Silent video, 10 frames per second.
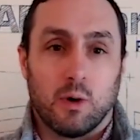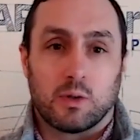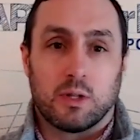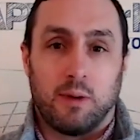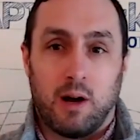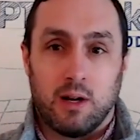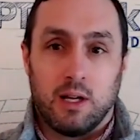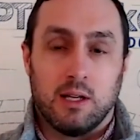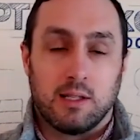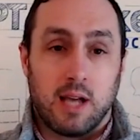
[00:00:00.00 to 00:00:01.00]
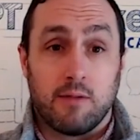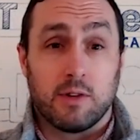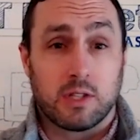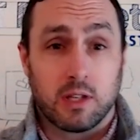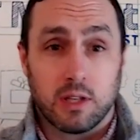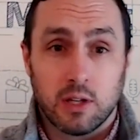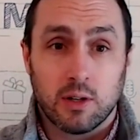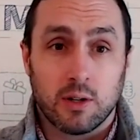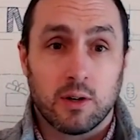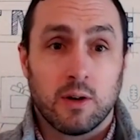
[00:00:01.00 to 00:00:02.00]
the most about it is obviously that
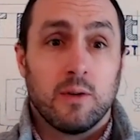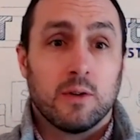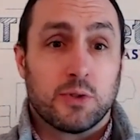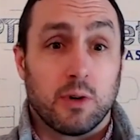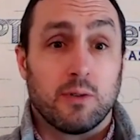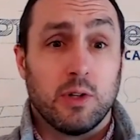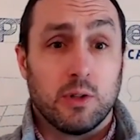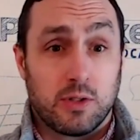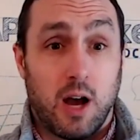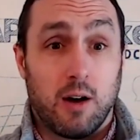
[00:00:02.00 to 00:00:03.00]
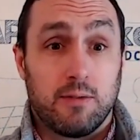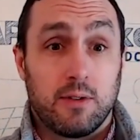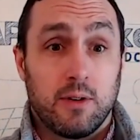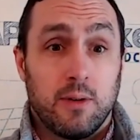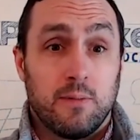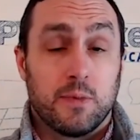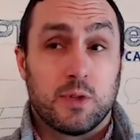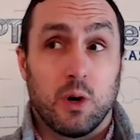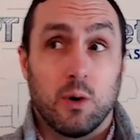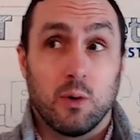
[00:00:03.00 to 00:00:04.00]
you're serving yourself.
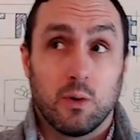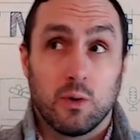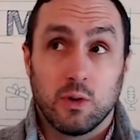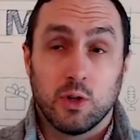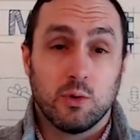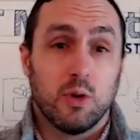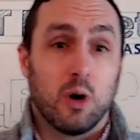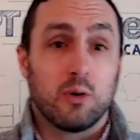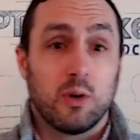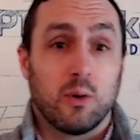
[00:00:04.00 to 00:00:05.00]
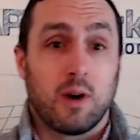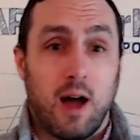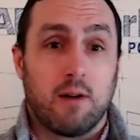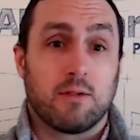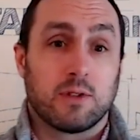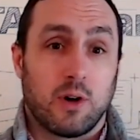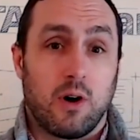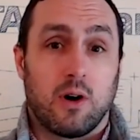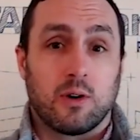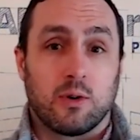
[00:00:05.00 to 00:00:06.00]
So you know your
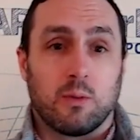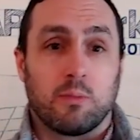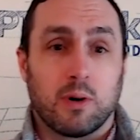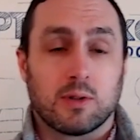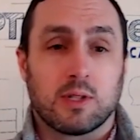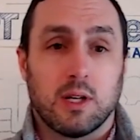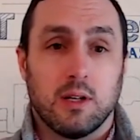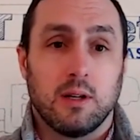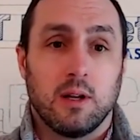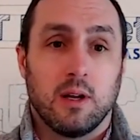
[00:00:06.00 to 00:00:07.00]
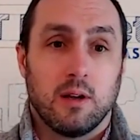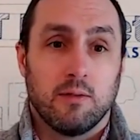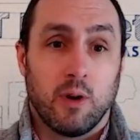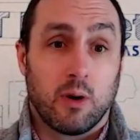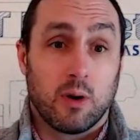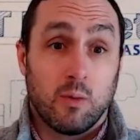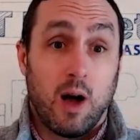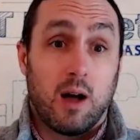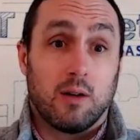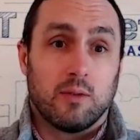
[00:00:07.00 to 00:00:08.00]
avatar, your person very
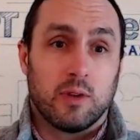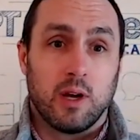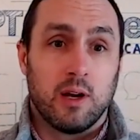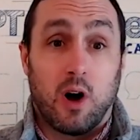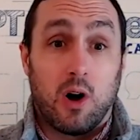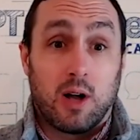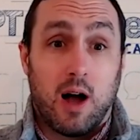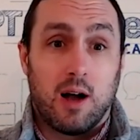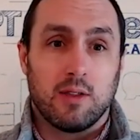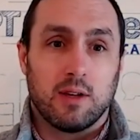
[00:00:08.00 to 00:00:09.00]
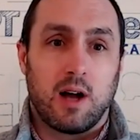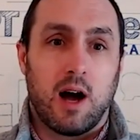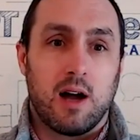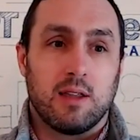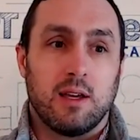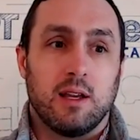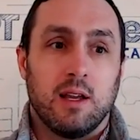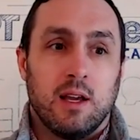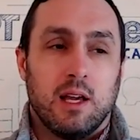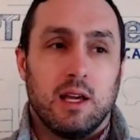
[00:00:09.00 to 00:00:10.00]
well. The car guy, the guy that
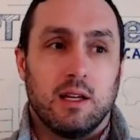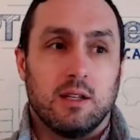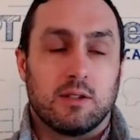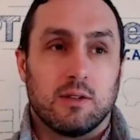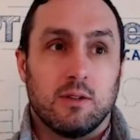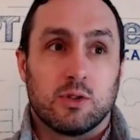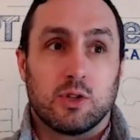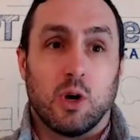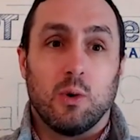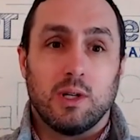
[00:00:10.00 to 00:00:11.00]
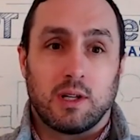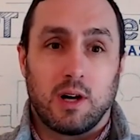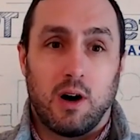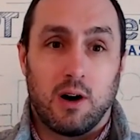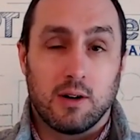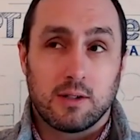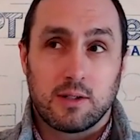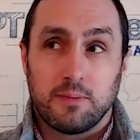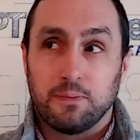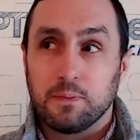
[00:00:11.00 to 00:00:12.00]
is so into
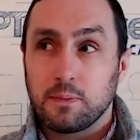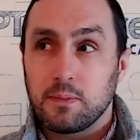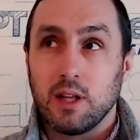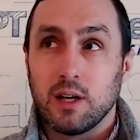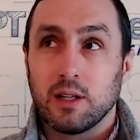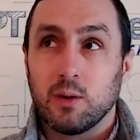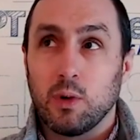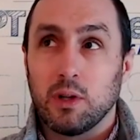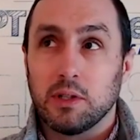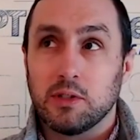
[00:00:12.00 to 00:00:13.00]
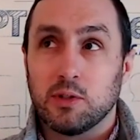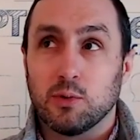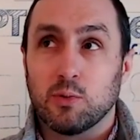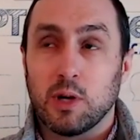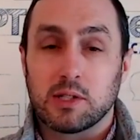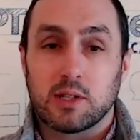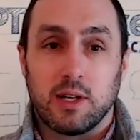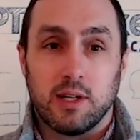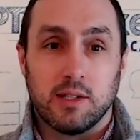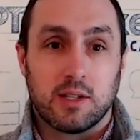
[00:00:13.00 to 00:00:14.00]
cars, he's likely willing to
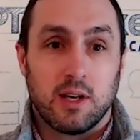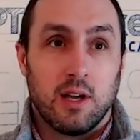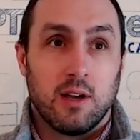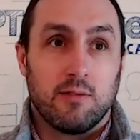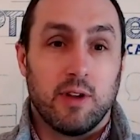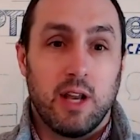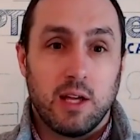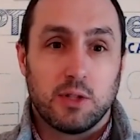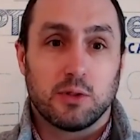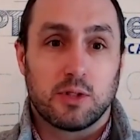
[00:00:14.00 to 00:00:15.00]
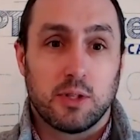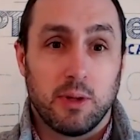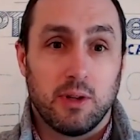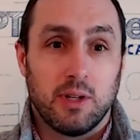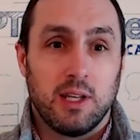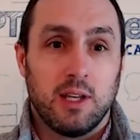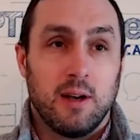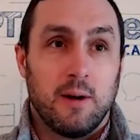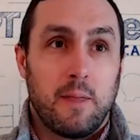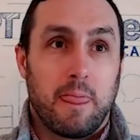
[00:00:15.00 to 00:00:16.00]
risk his financial stability
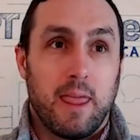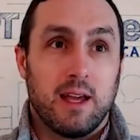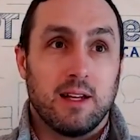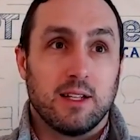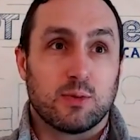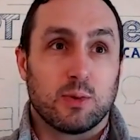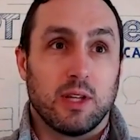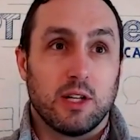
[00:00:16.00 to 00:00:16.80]
and his